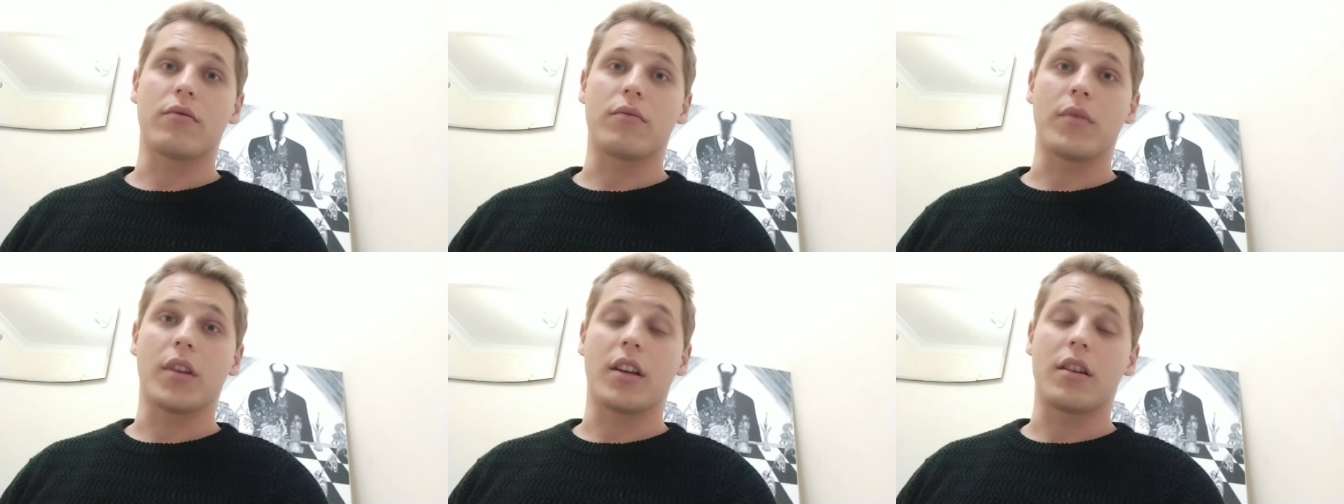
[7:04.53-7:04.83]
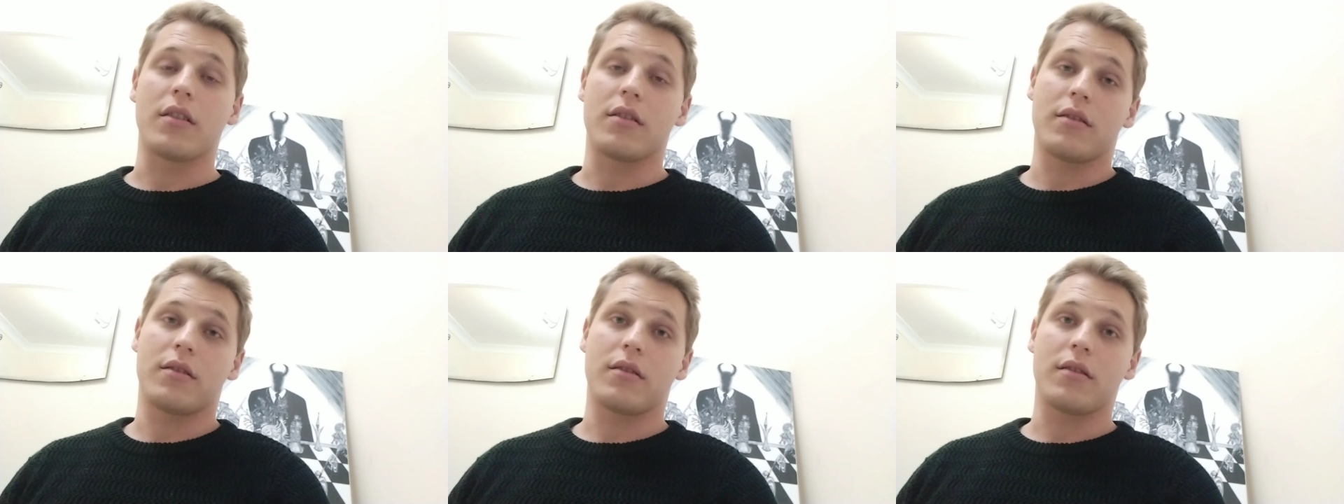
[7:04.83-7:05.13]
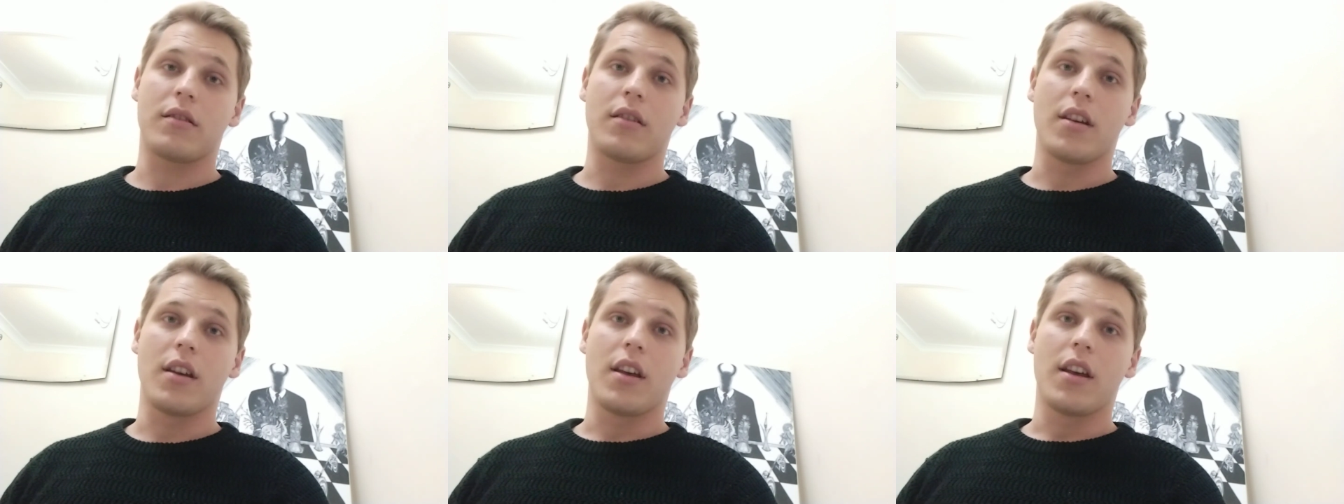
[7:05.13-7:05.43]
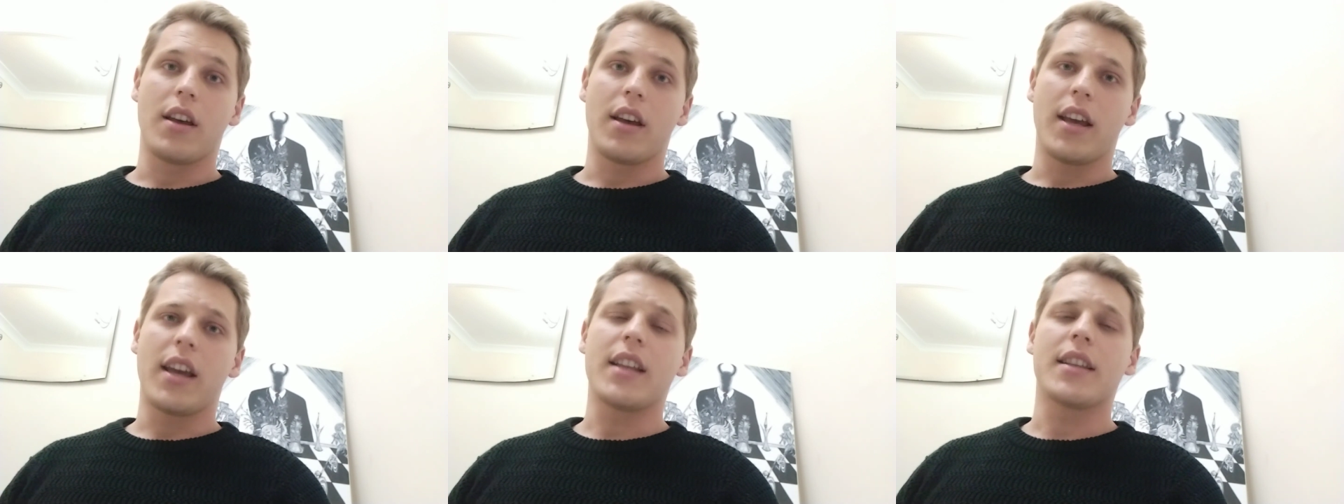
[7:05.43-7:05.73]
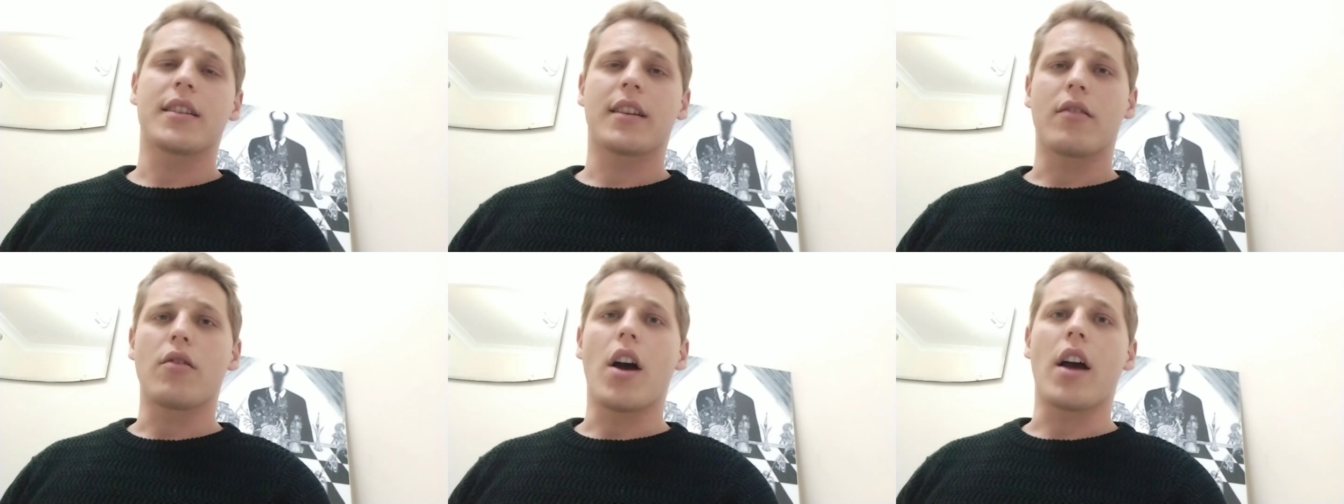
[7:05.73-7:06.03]
because
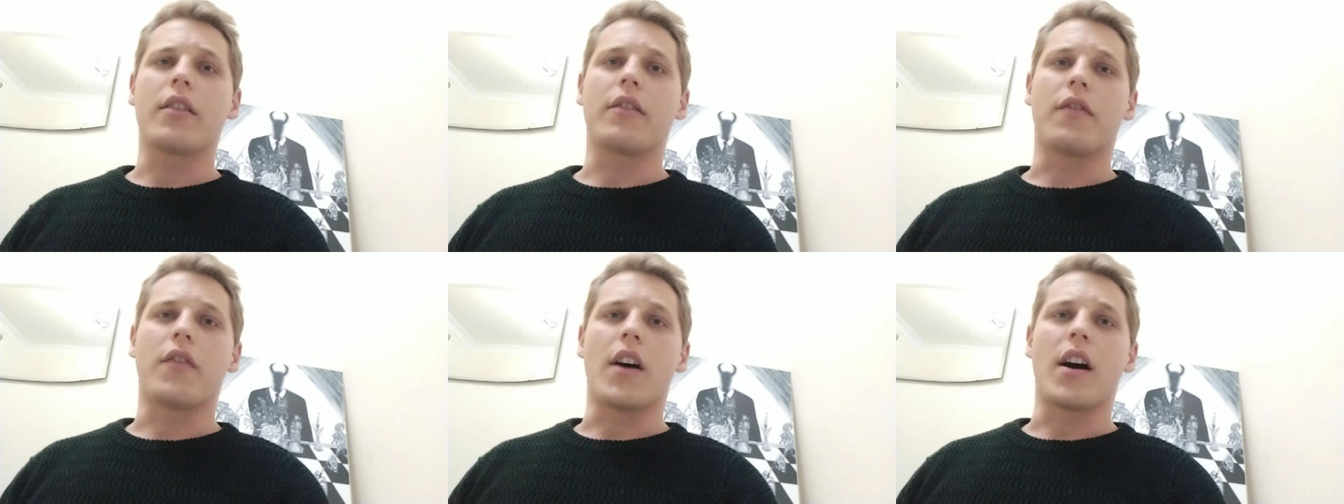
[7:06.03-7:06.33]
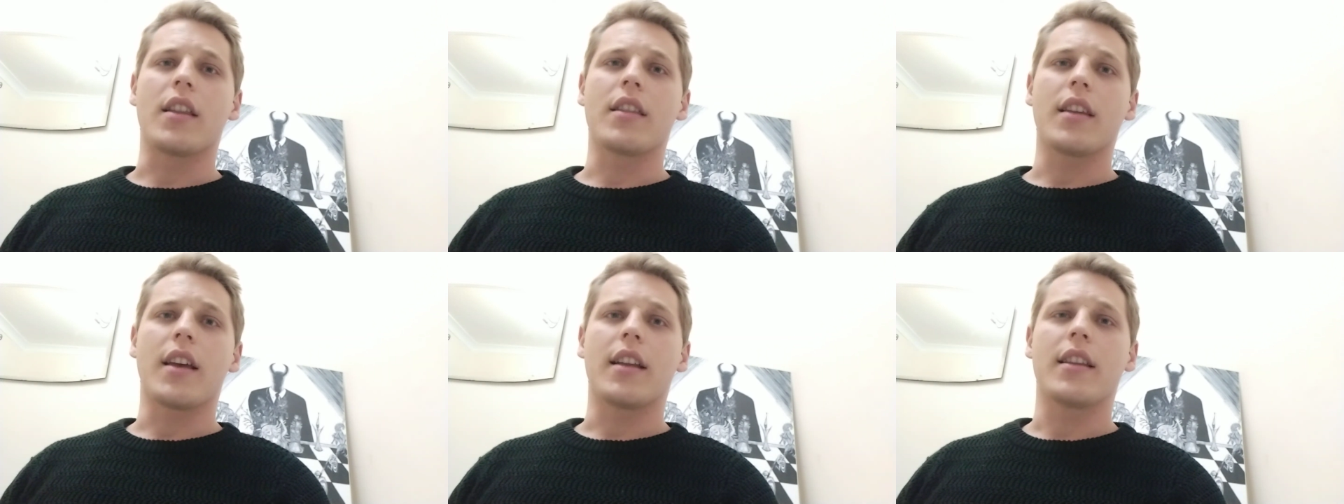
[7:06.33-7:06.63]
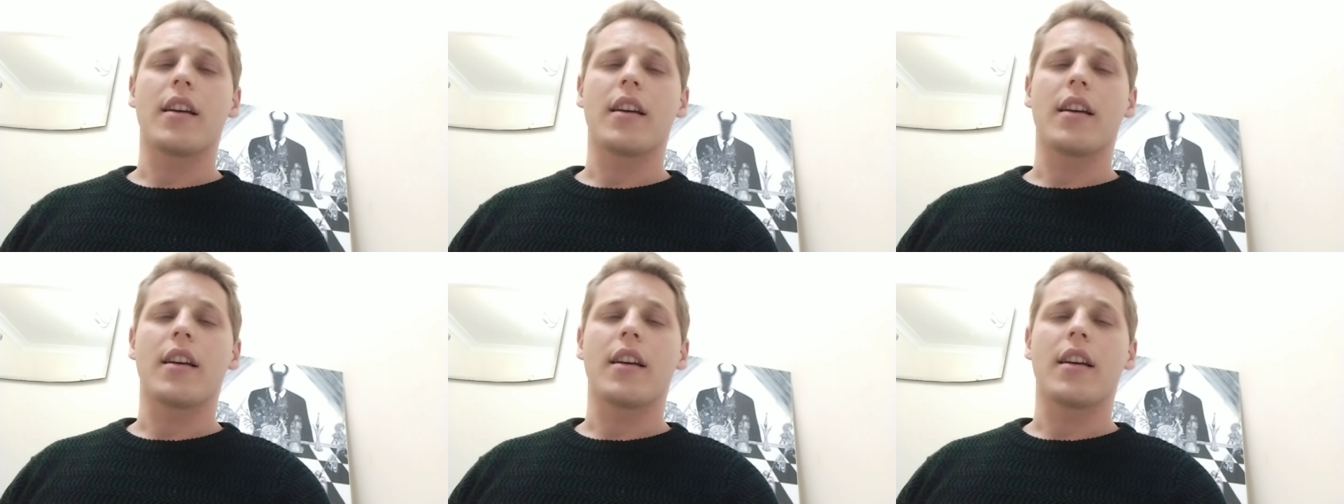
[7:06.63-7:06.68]
it's quite fun,